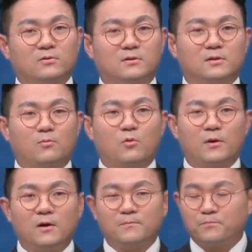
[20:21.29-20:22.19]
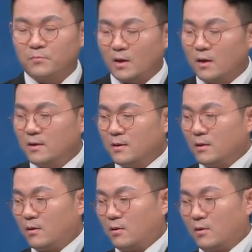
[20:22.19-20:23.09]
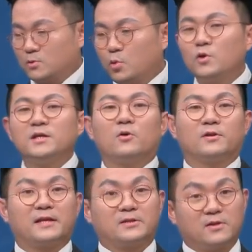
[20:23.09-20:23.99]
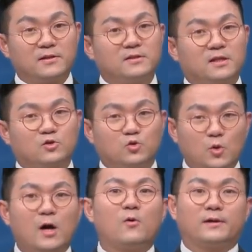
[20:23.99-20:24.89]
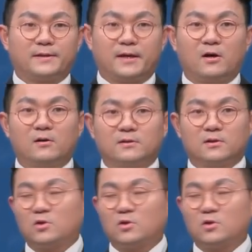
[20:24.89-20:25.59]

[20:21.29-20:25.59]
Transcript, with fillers: Early response is very important. I usually use